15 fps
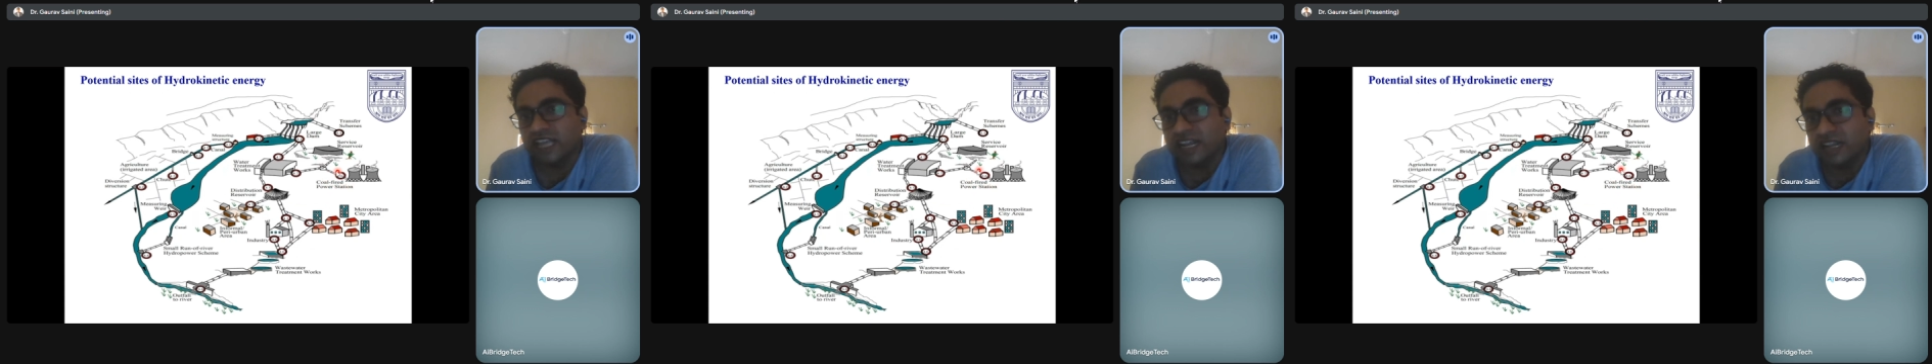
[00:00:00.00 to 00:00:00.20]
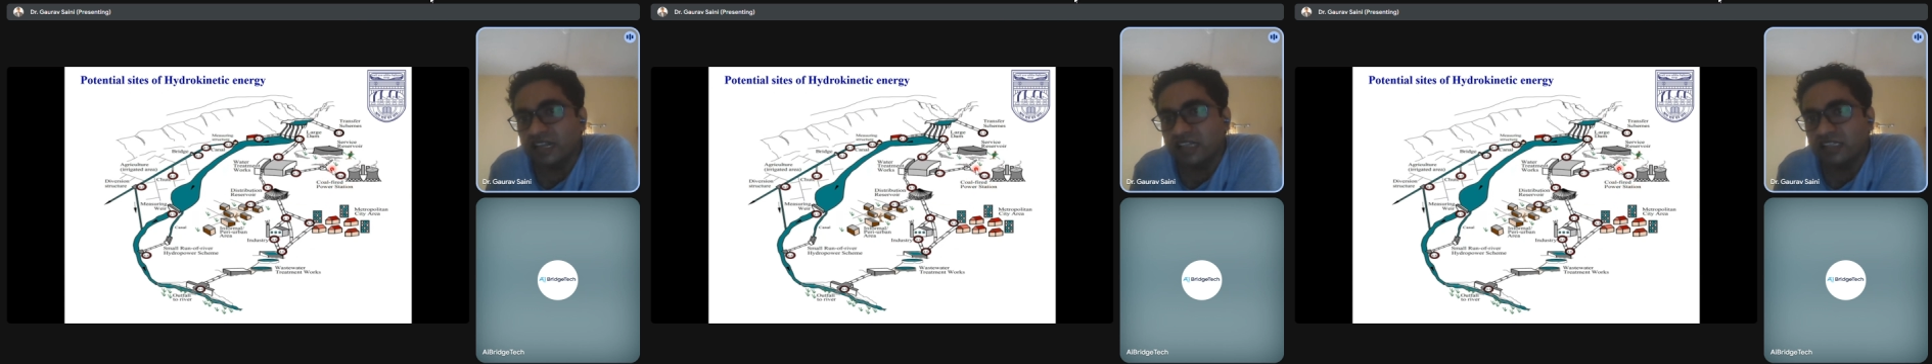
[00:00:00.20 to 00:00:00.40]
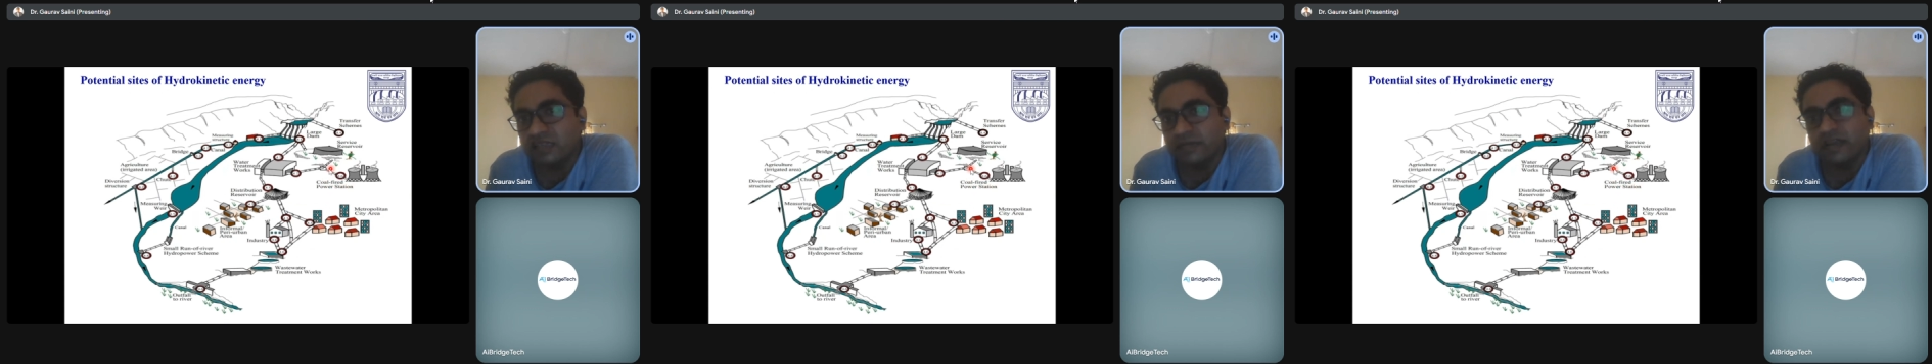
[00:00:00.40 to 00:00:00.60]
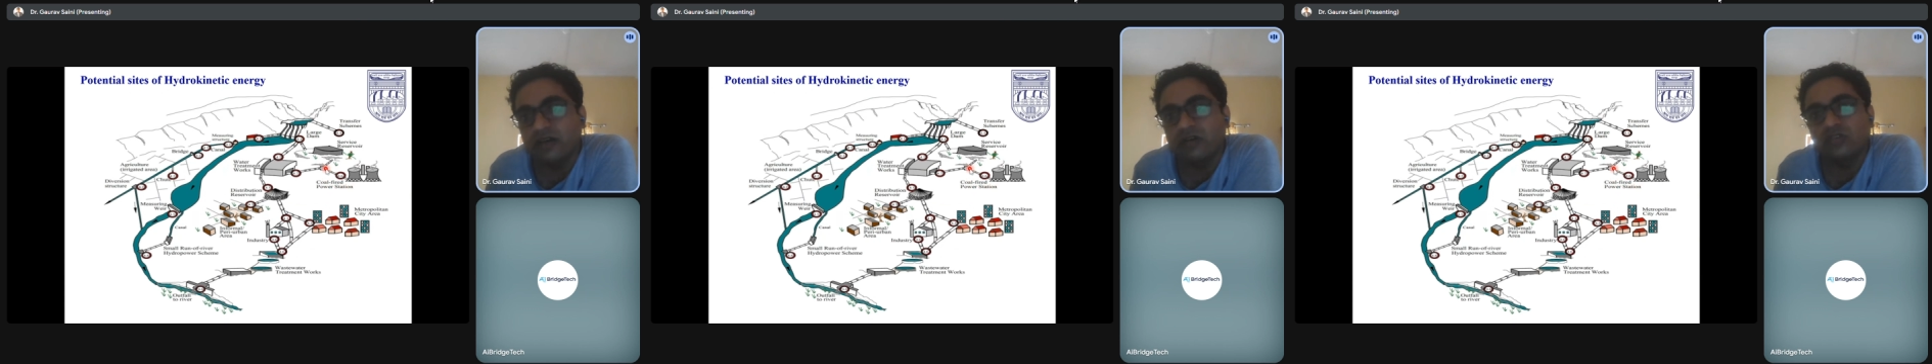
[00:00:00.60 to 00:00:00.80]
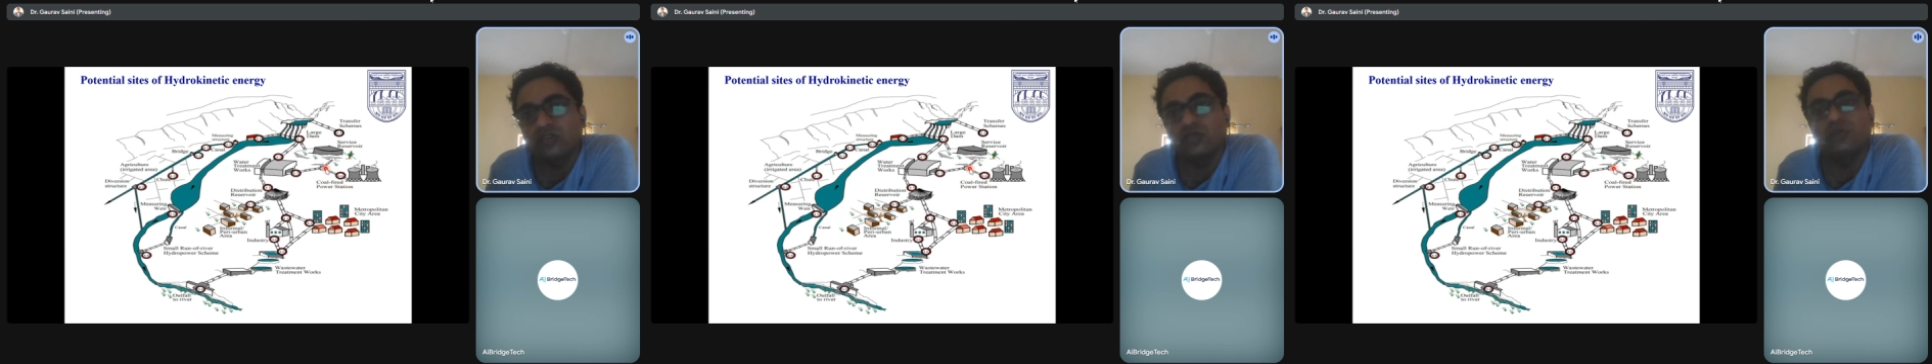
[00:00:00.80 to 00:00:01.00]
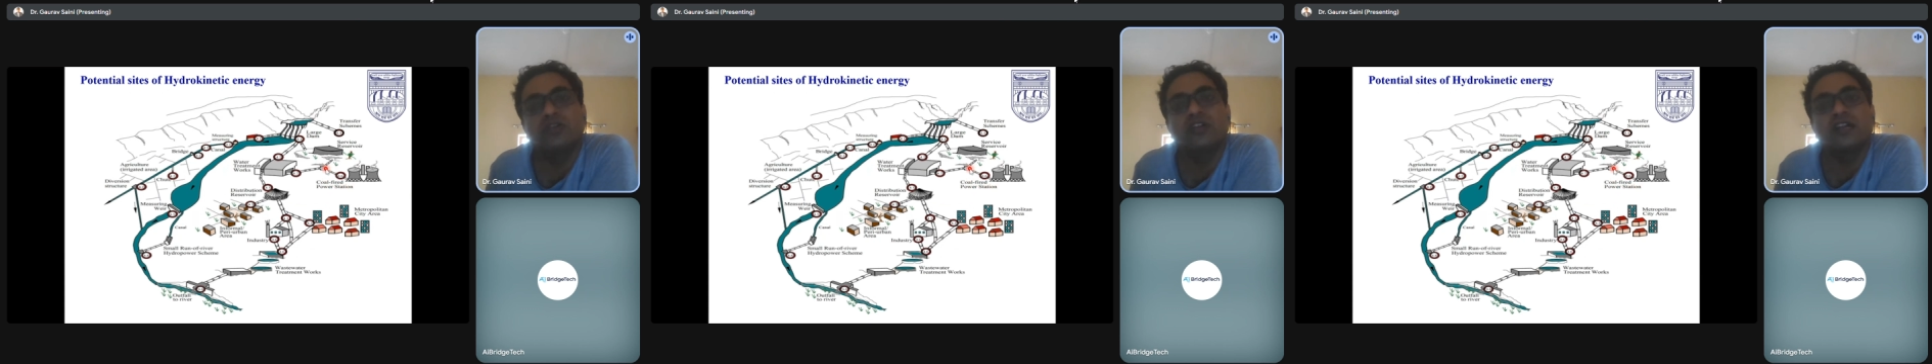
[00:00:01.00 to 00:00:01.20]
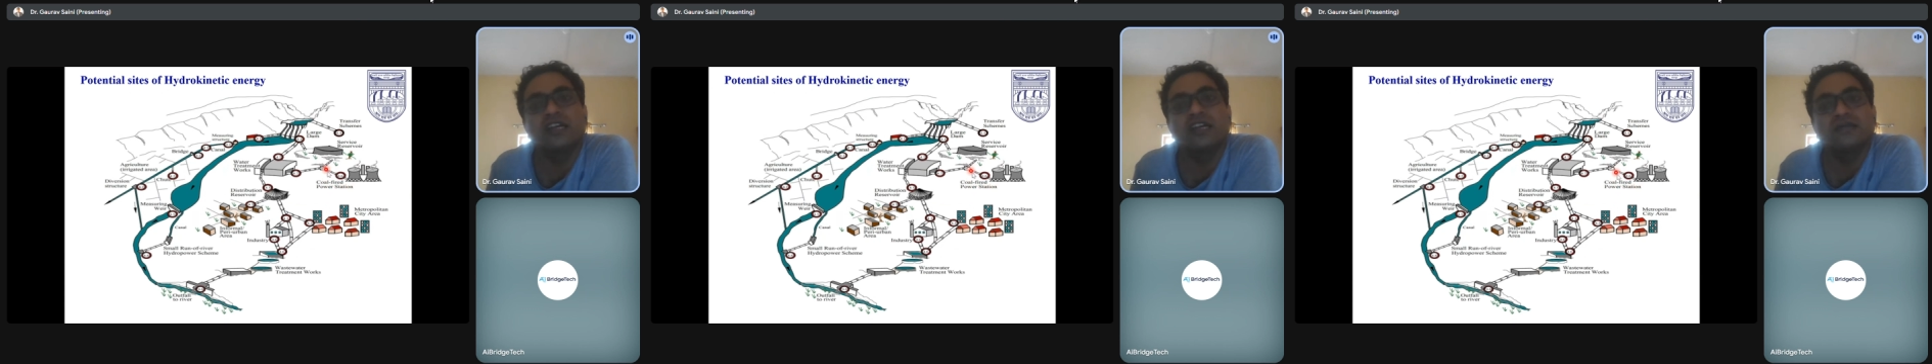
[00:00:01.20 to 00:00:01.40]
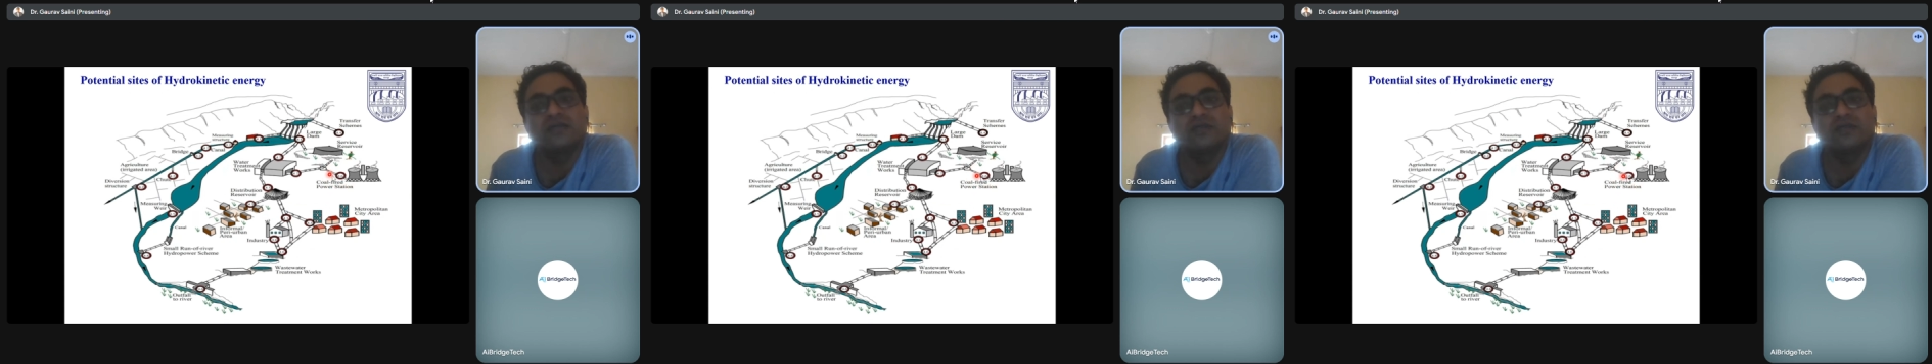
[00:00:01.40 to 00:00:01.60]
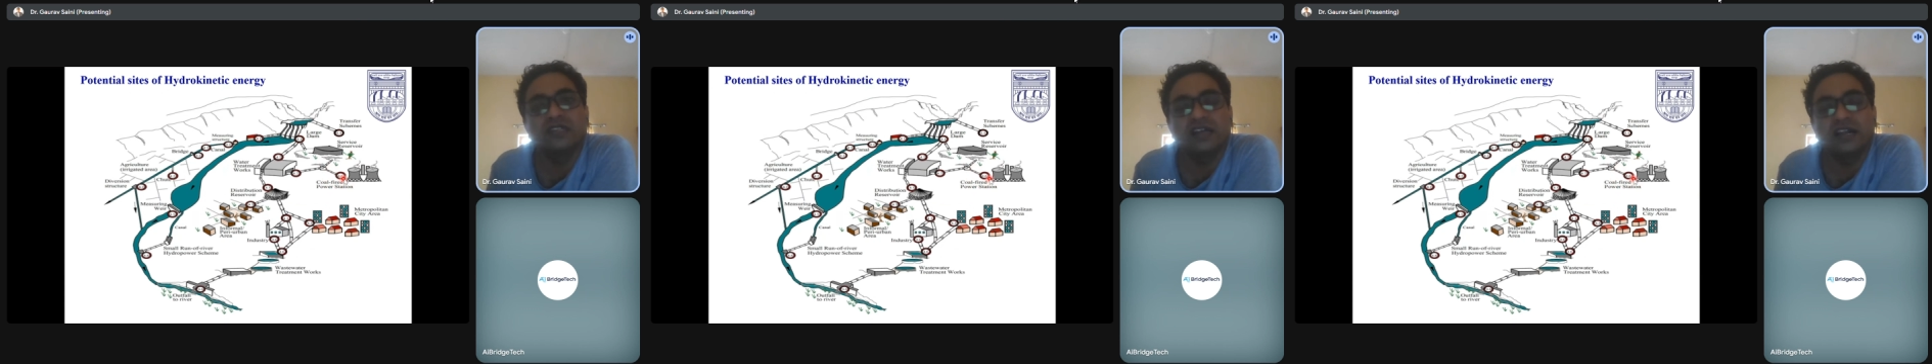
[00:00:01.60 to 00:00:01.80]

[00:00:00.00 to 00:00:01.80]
channels may also be utilized for